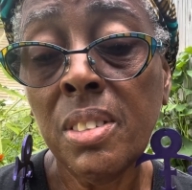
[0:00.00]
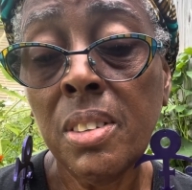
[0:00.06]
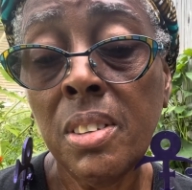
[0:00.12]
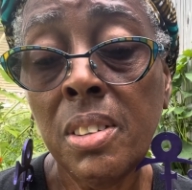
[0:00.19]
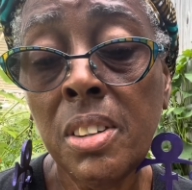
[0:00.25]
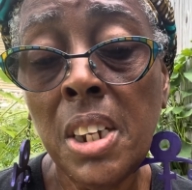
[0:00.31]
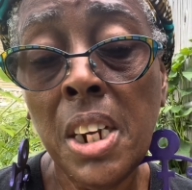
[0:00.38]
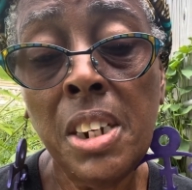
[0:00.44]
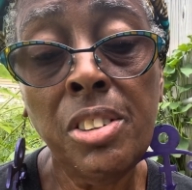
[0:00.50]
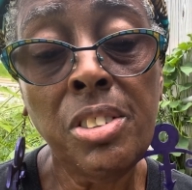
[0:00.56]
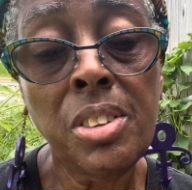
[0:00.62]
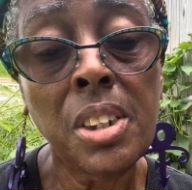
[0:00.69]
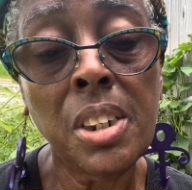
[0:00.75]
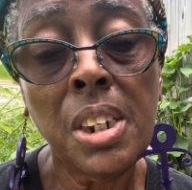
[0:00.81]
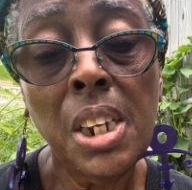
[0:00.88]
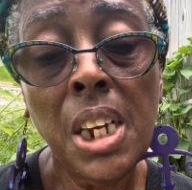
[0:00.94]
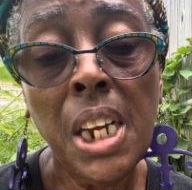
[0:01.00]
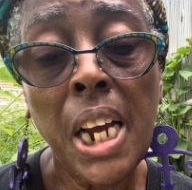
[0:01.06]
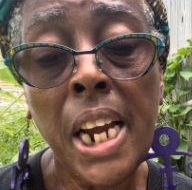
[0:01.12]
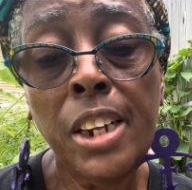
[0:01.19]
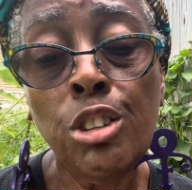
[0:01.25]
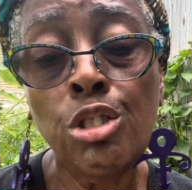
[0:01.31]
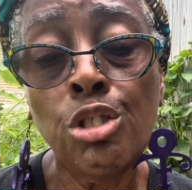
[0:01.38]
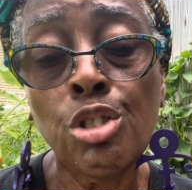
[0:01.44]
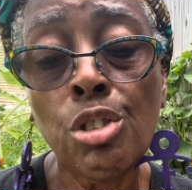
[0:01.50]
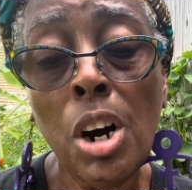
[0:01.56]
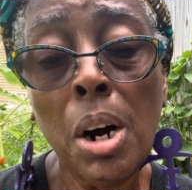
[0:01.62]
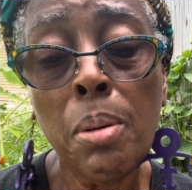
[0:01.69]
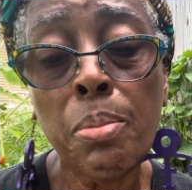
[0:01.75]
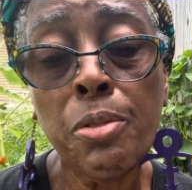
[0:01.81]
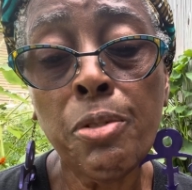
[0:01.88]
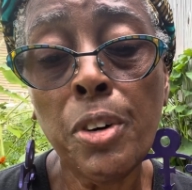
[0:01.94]
tasted a
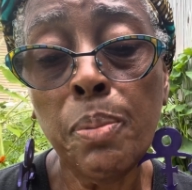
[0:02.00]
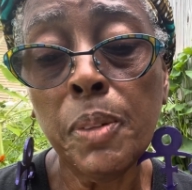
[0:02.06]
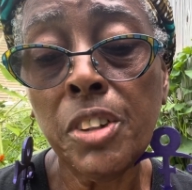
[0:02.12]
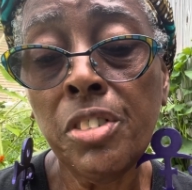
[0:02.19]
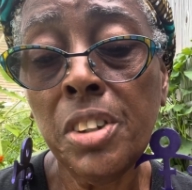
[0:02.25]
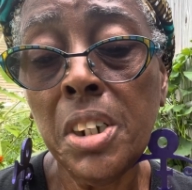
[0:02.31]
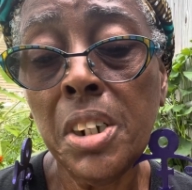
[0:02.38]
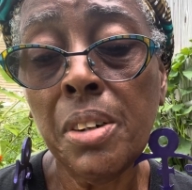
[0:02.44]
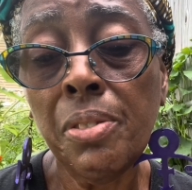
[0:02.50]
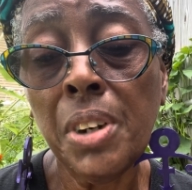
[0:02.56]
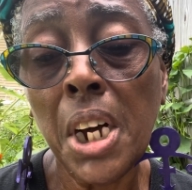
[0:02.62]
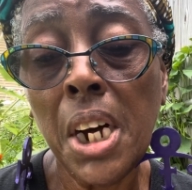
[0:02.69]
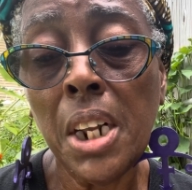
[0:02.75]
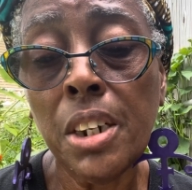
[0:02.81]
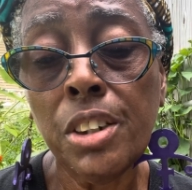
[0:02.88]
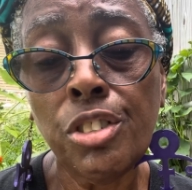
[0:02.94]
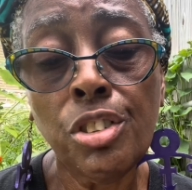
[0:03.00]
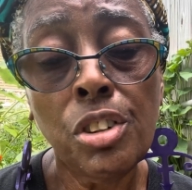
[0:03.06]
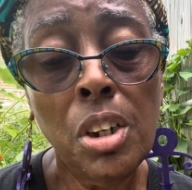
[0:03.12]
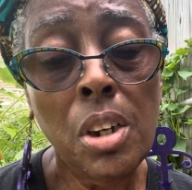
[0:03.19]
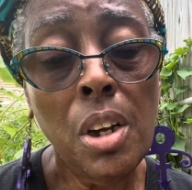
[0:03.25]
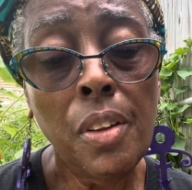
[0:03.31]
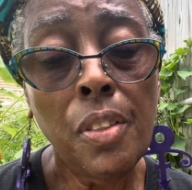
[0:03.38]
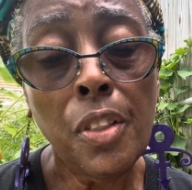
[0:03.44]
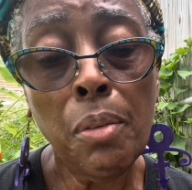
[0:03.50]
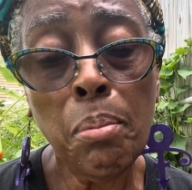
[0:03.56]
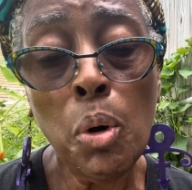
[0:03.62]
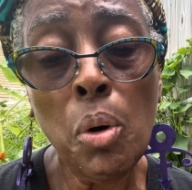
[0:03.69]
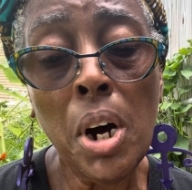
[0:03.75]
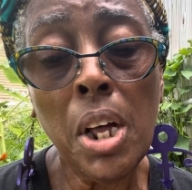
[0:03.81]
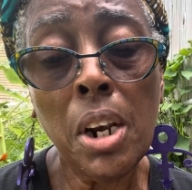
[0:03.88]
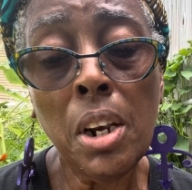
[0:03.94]
drop from the sea of knowledge. The more
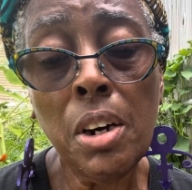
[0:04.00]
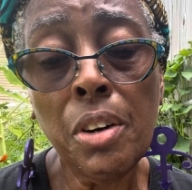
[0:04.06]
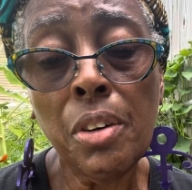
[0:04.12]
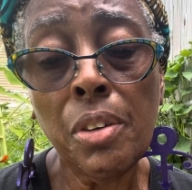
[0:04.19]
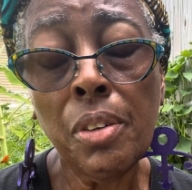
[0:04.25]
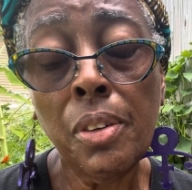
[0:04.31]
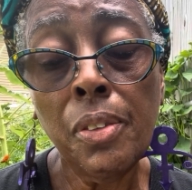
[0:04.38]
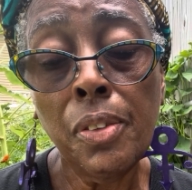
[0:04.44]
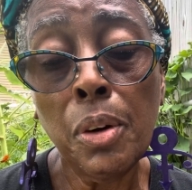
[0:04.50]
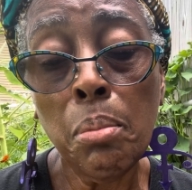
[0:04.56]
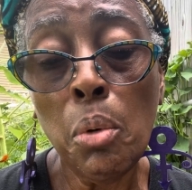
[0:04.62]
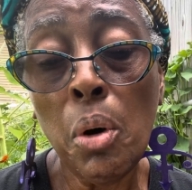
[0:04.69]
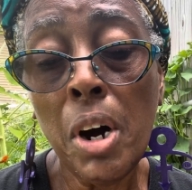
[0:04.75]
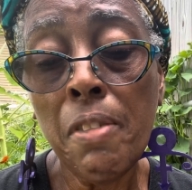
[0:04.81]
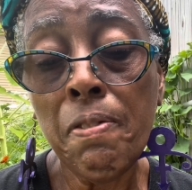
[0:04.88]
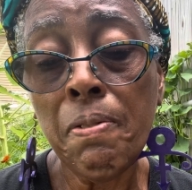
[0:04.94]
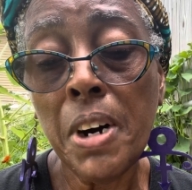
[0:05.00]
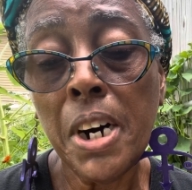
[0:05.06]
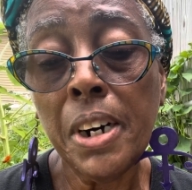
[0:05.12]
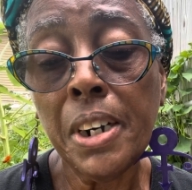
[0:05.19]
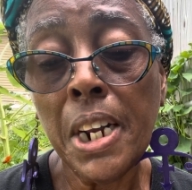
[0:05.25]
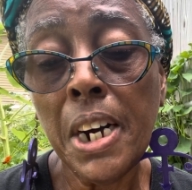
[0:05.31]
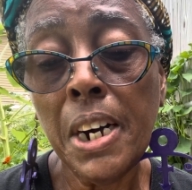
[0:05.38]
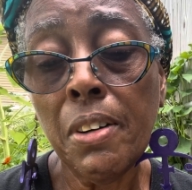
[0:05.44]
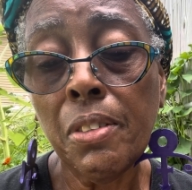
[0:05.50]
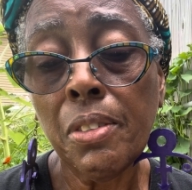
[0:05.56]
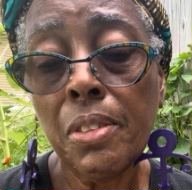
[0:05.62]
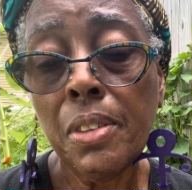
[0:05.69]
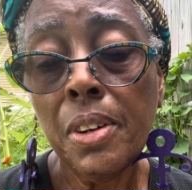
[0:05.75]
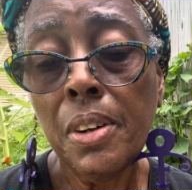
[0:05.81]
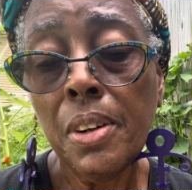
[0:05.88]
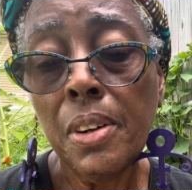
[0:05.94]
I learned, the more I found out
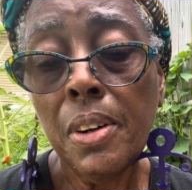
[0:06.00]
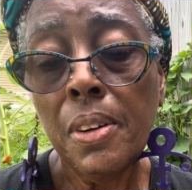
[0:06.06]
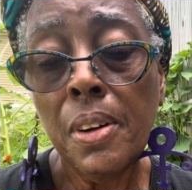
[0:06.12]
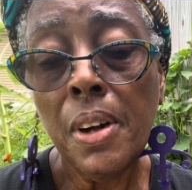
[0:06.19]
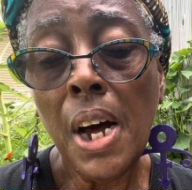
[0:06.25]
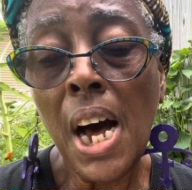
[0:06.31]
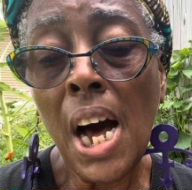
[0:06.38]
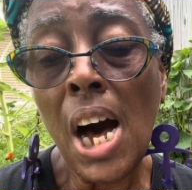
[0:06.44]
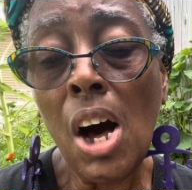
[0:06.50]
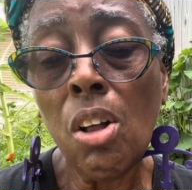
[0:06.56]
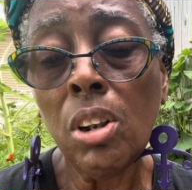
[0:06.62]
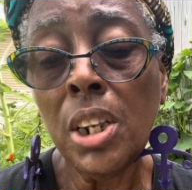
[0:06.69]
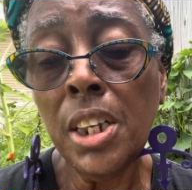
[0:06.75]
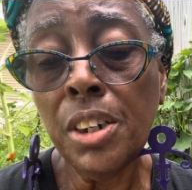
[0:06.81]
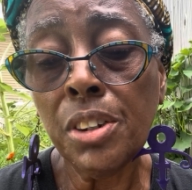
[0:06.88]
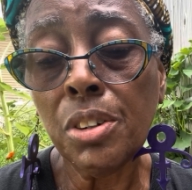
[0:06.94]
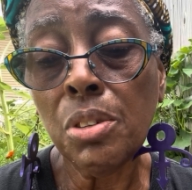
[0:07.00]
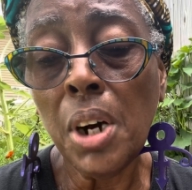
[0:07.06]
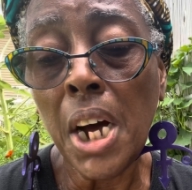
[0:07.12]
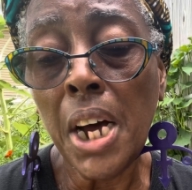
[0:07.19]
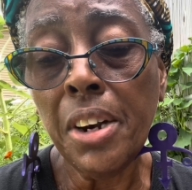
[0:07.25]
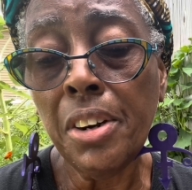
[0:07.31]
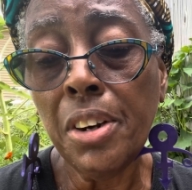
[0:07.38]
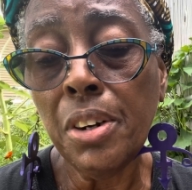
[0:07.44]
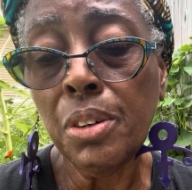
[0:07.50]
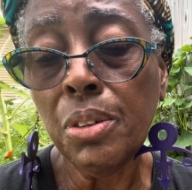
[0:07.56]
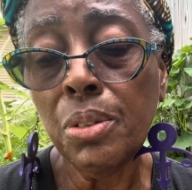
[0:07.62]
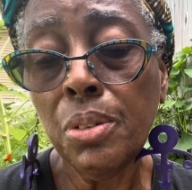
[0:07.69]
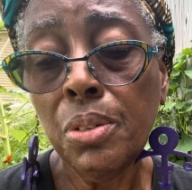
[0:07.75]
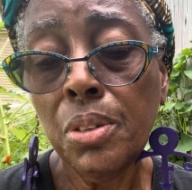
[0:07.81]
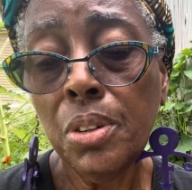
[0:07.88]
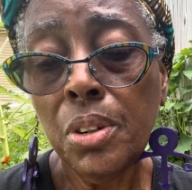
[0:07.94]
how little I know.
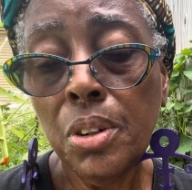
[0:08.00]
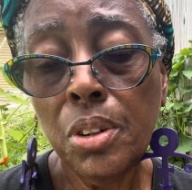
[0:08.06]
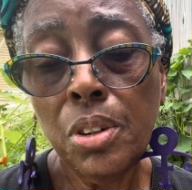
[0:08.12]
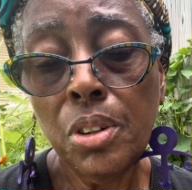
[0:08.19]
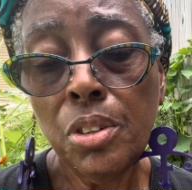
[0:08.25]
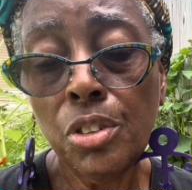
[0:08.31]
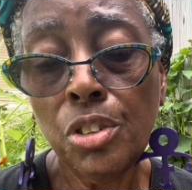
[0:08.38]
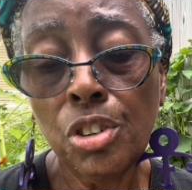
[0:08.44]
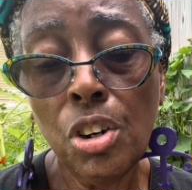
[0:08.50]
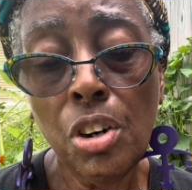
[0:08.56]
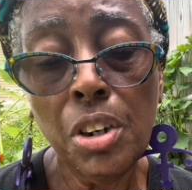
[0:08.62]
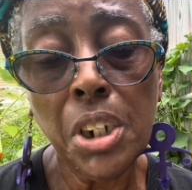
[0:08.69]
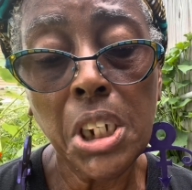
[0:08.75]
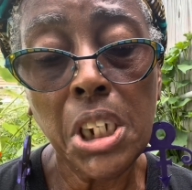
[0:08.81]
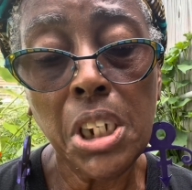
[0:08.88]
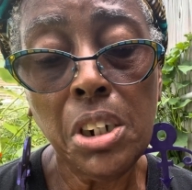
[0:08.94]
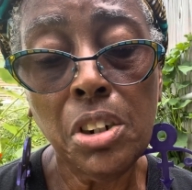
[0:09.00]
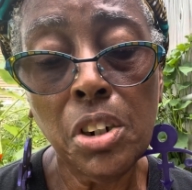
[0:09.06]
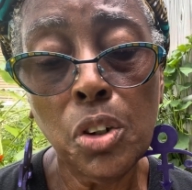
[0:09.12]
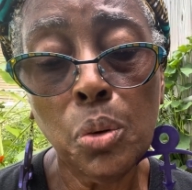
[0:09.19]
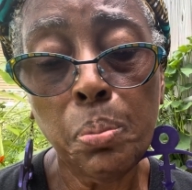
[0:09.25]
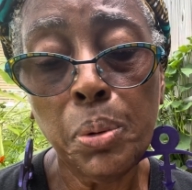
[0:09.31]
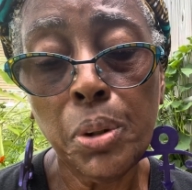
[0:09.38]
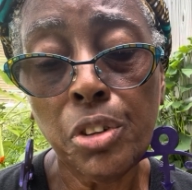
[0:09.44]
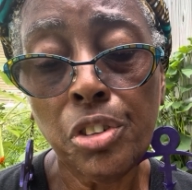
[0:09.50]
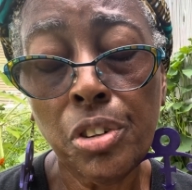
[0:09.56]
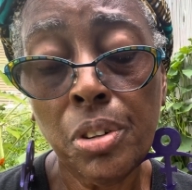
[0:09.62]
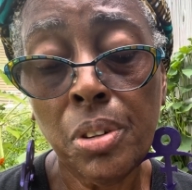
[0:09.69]
John E. Kopich.